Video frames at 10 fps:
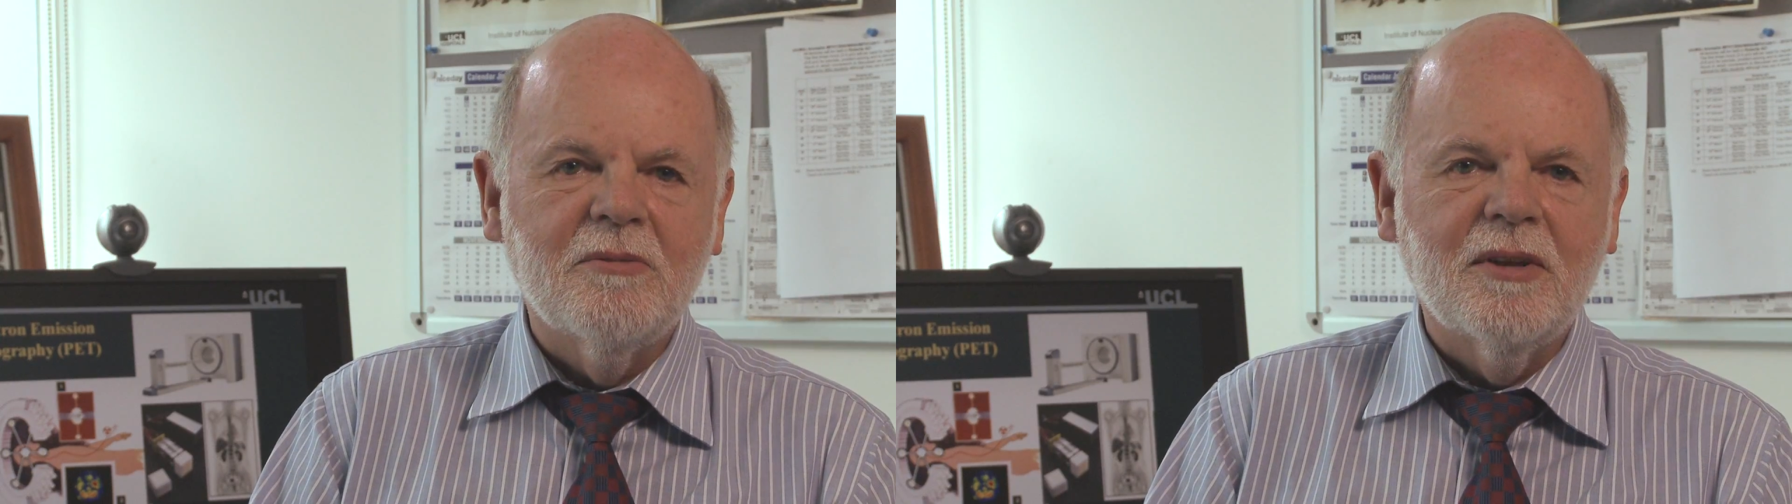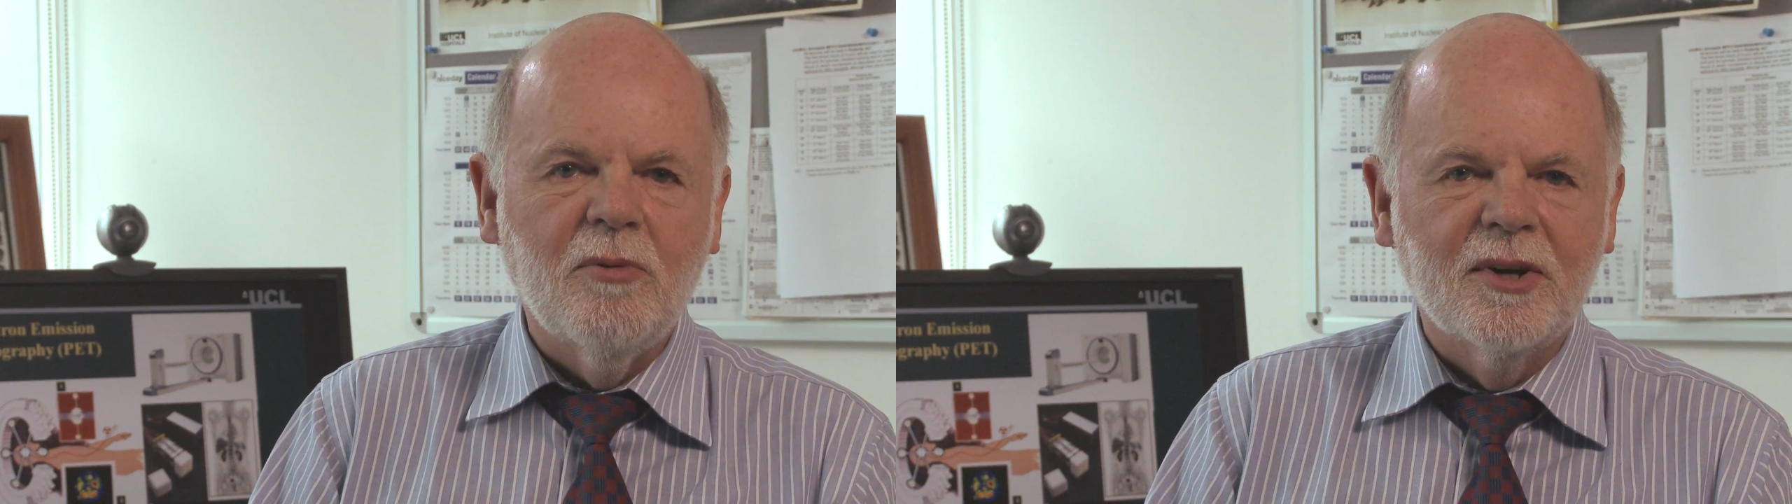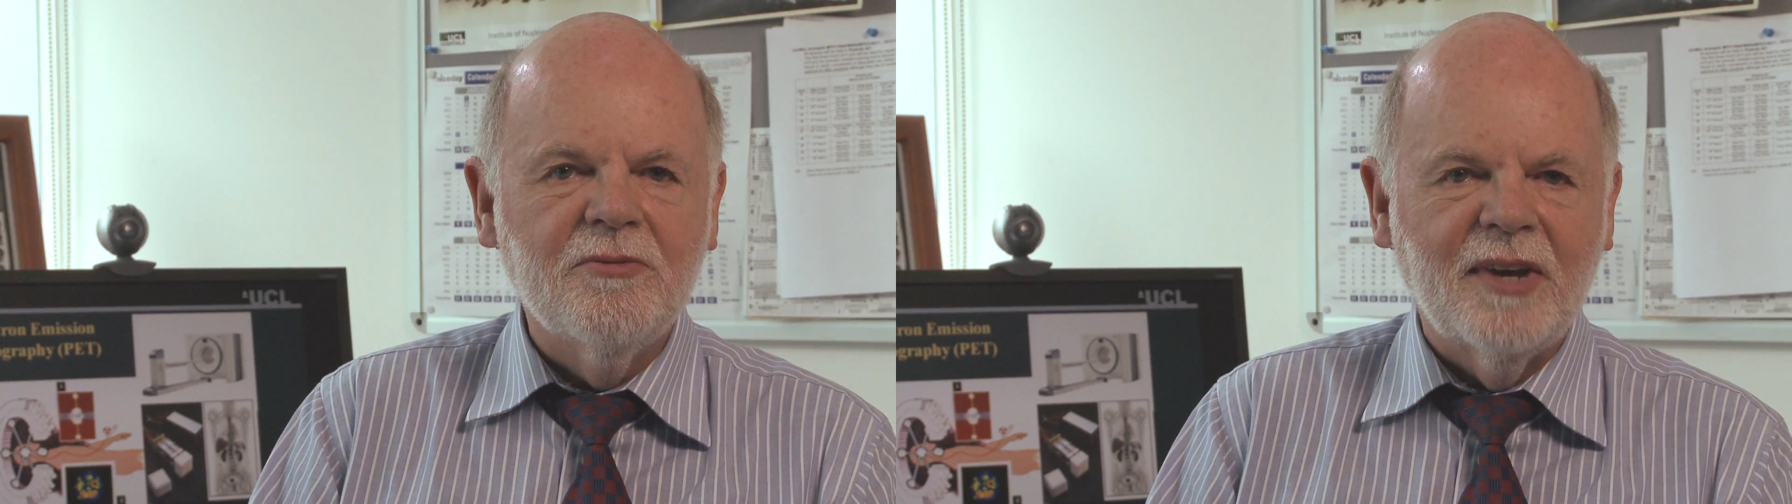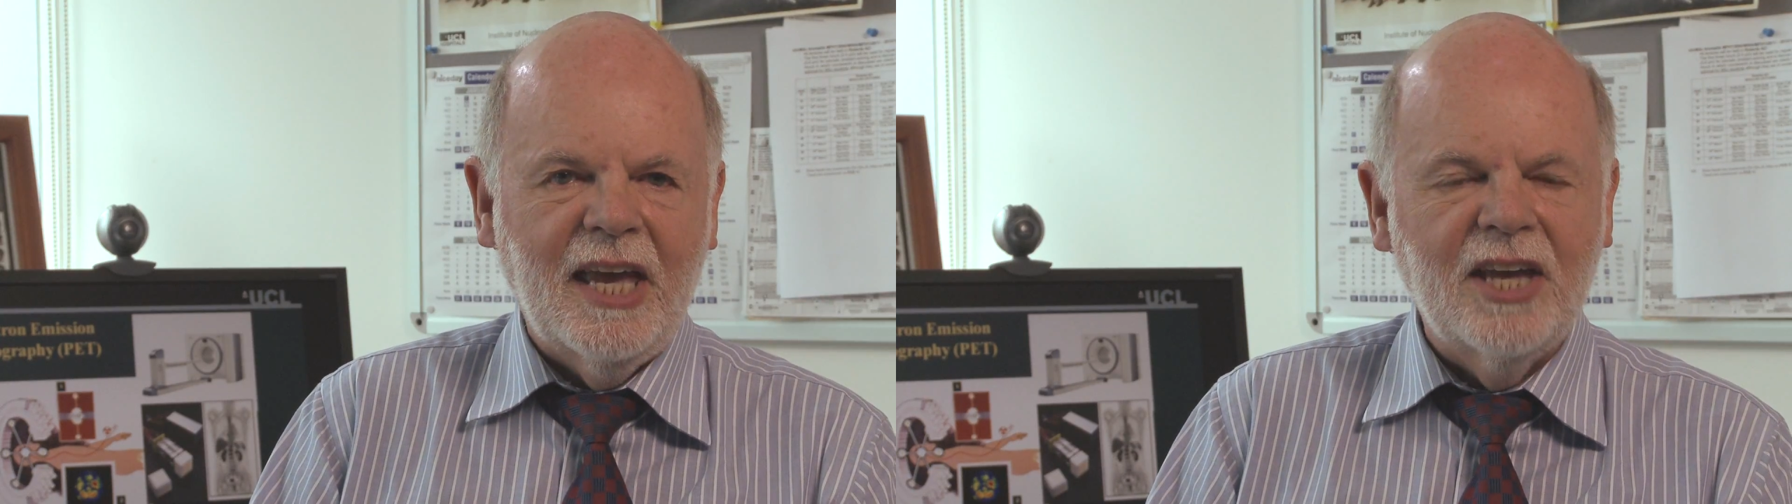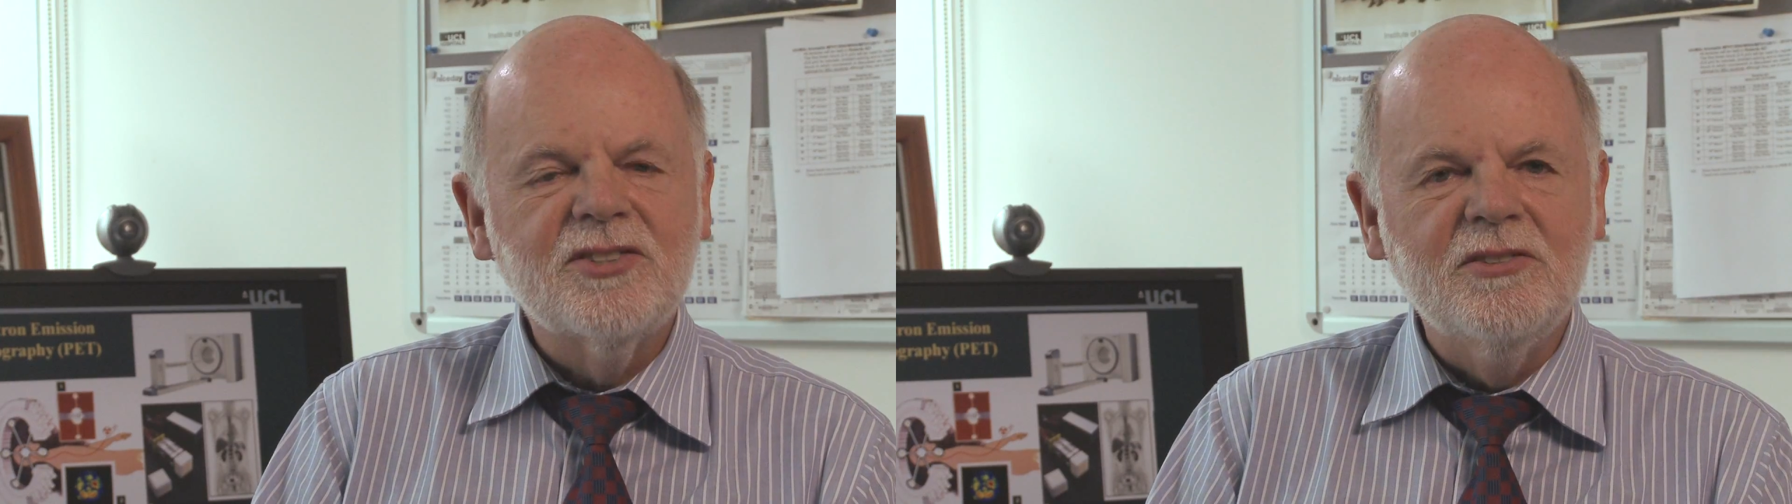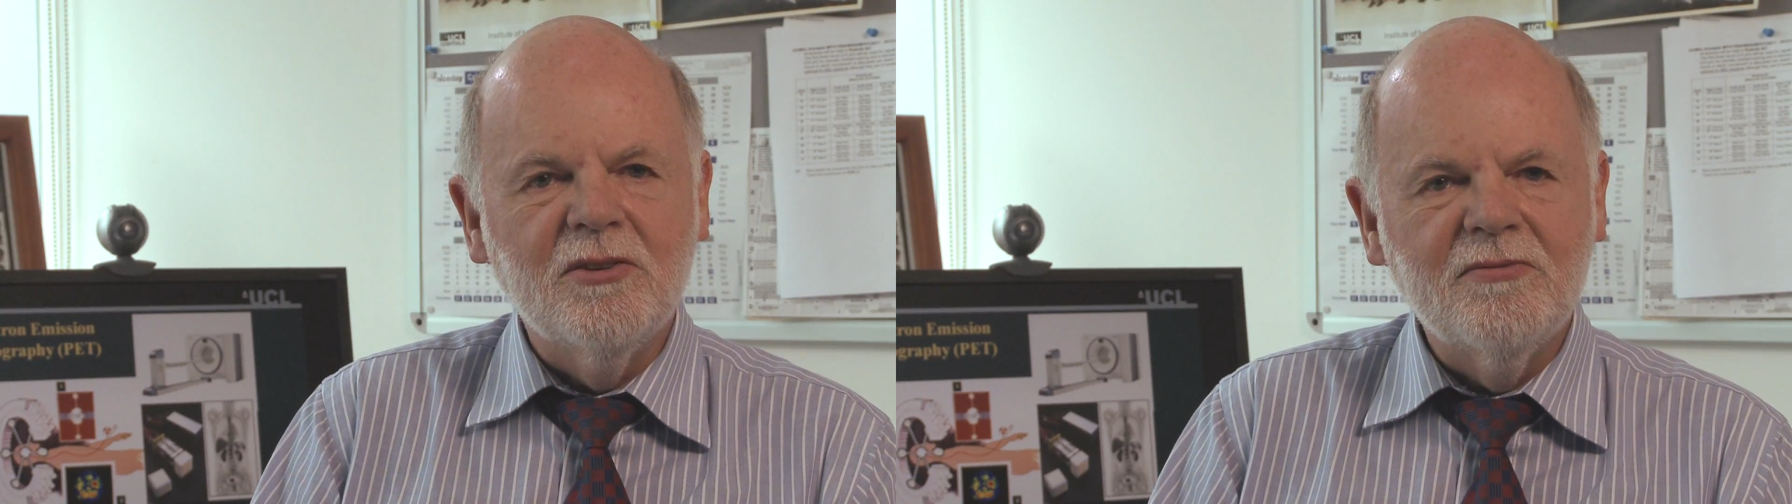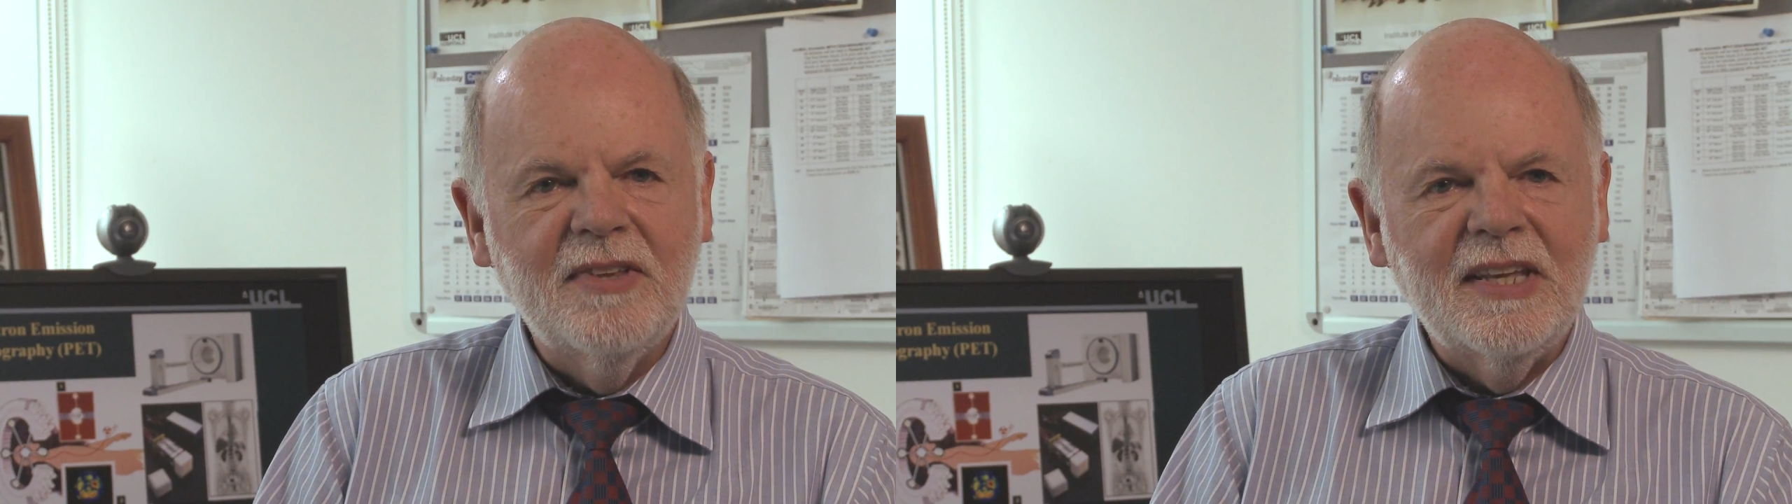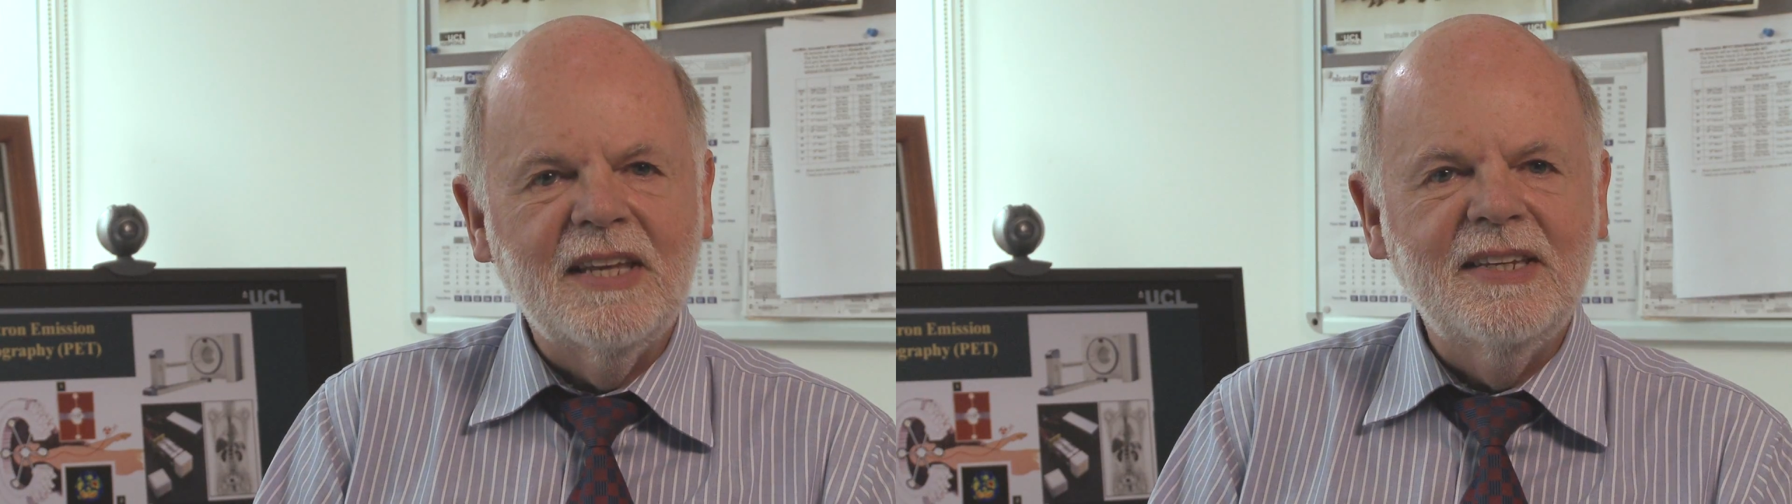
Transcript: quantification of the